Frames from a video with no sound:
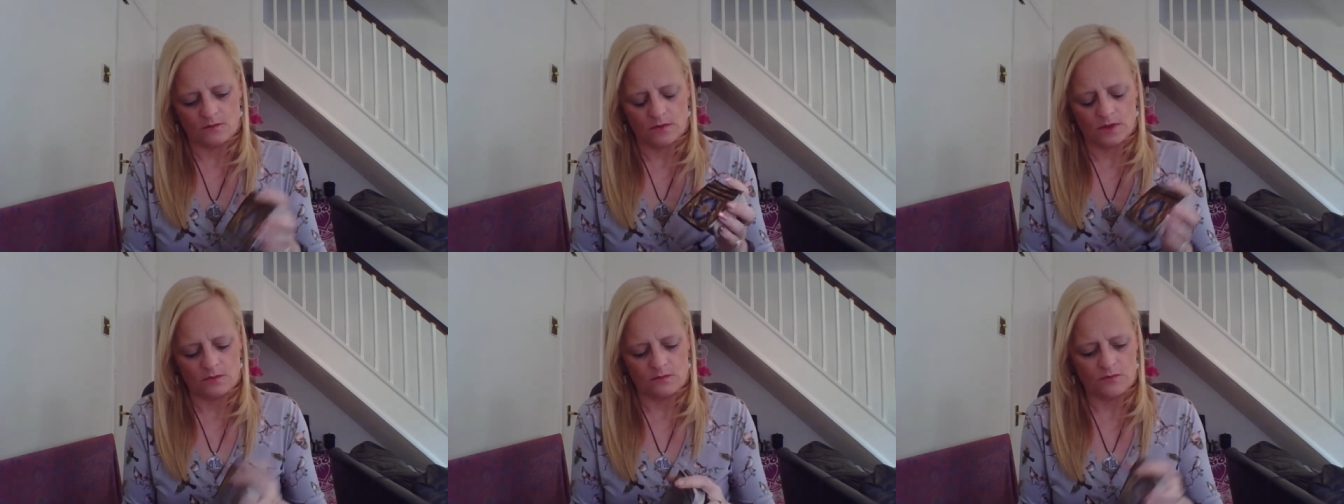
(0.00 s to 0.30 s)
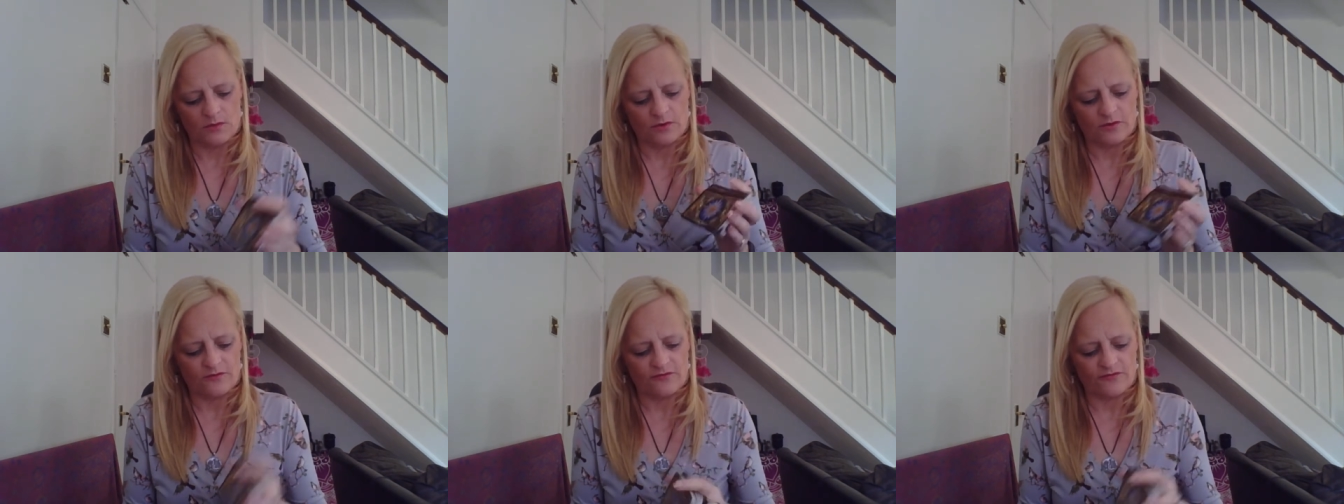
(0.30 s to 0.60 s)

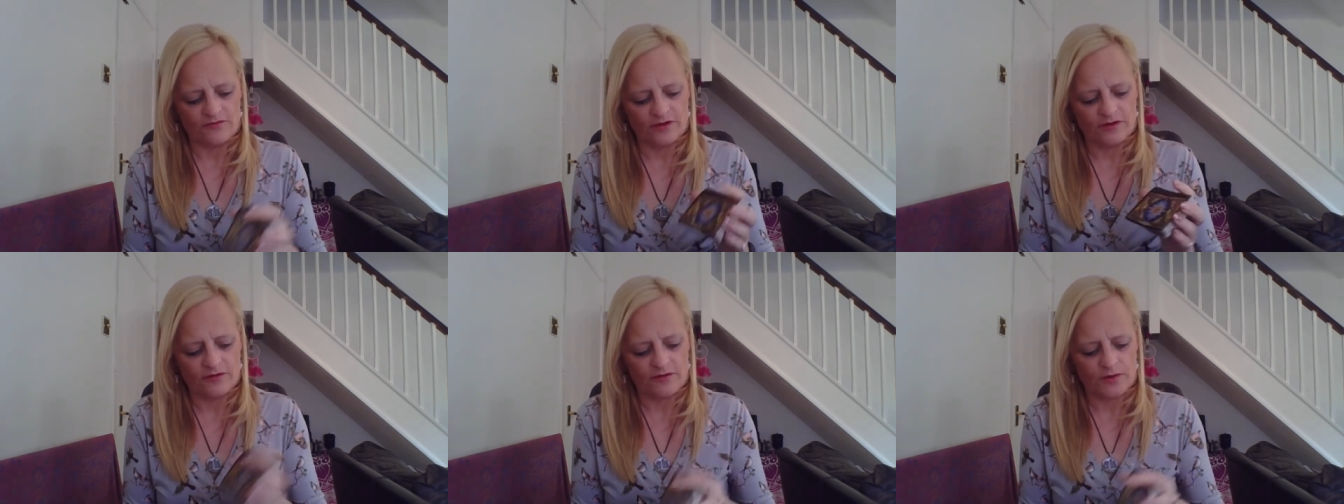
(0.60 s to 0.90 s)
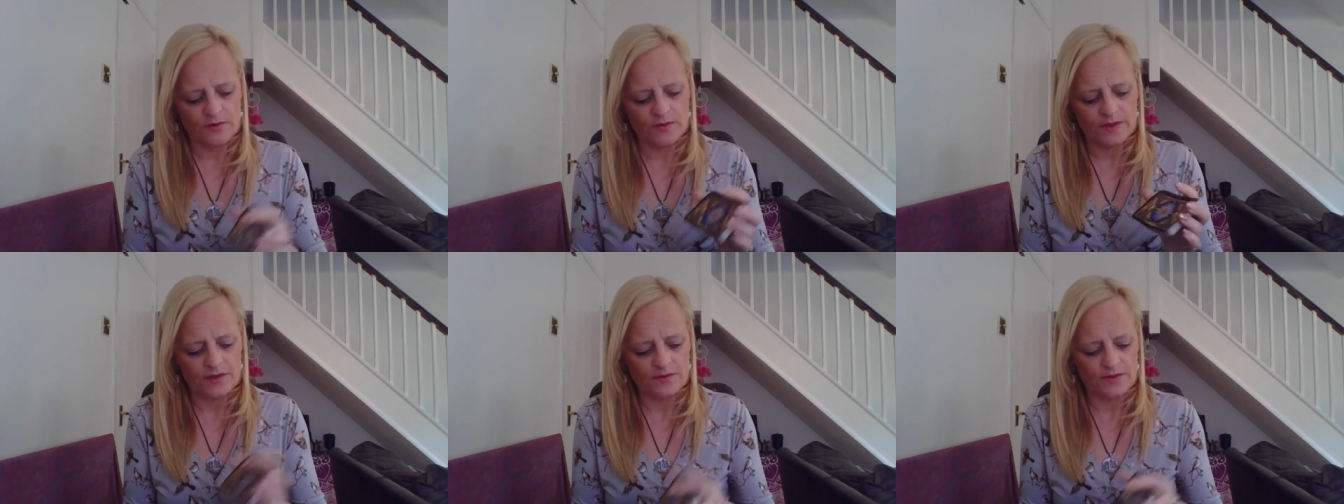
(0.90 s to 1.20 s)
One more for
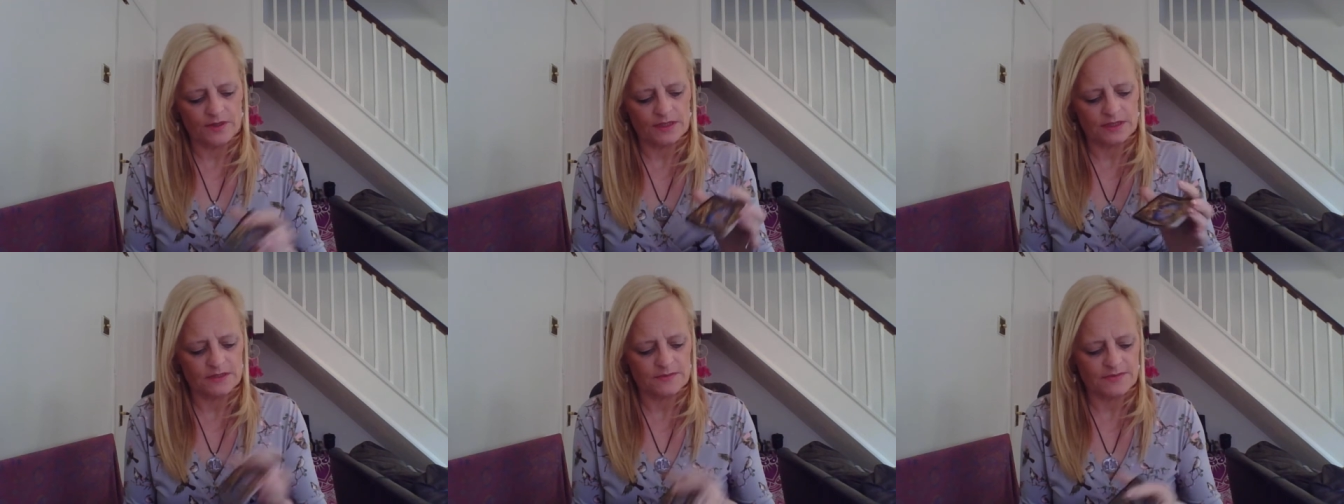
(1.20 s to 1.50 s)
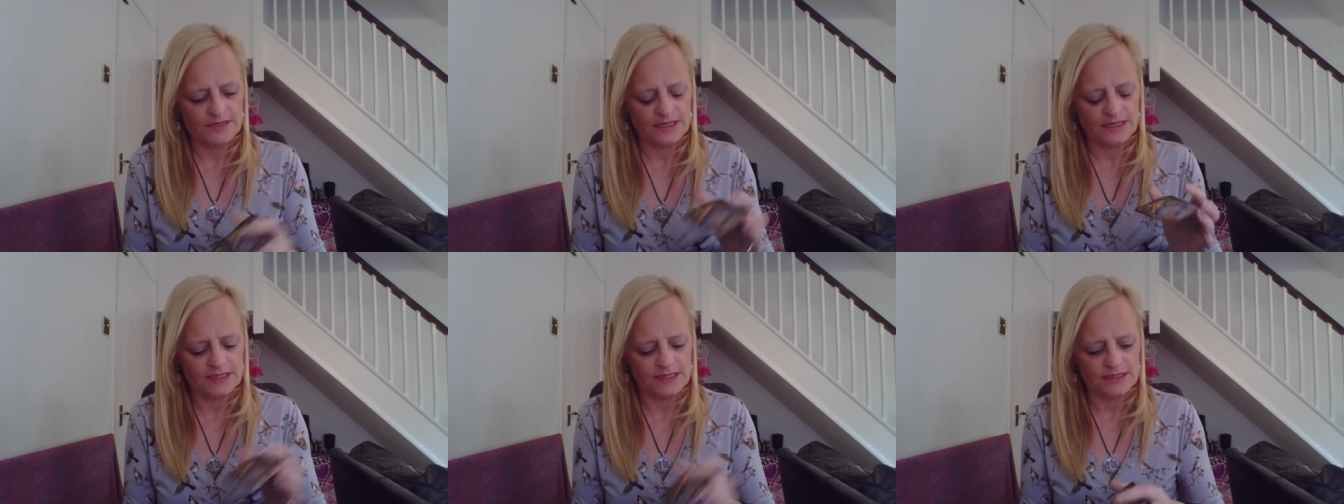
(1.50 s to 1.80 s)
Aquarius,
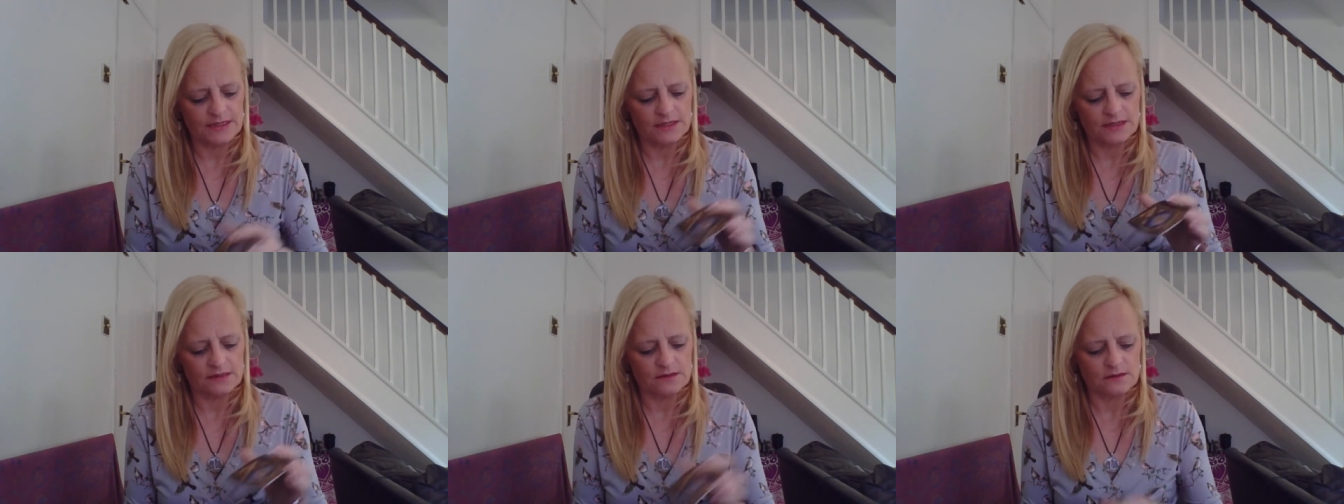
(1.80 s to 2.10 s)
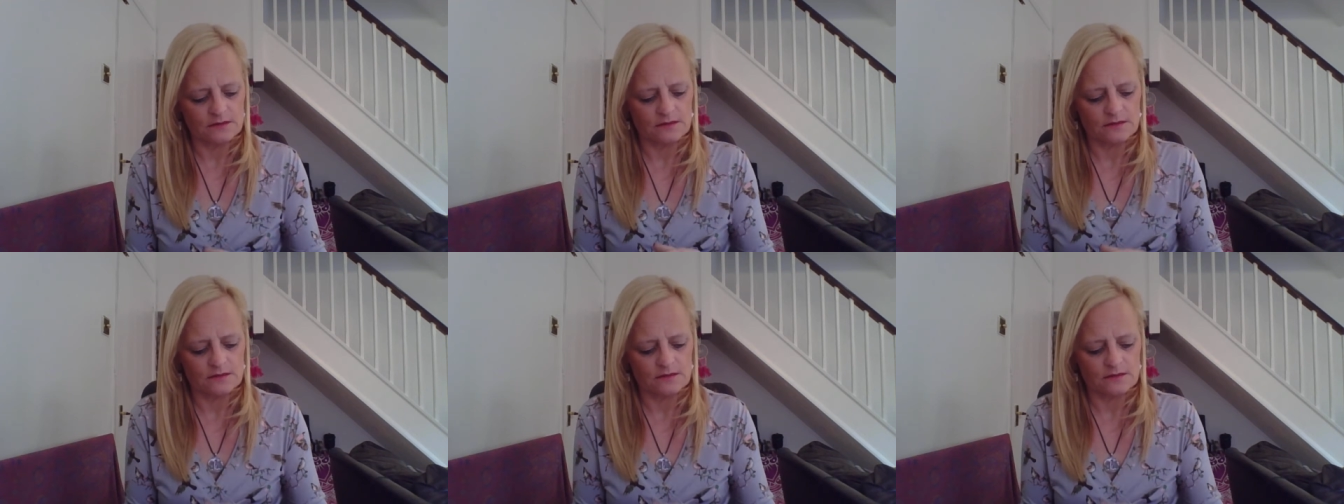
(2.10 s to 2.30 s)
please.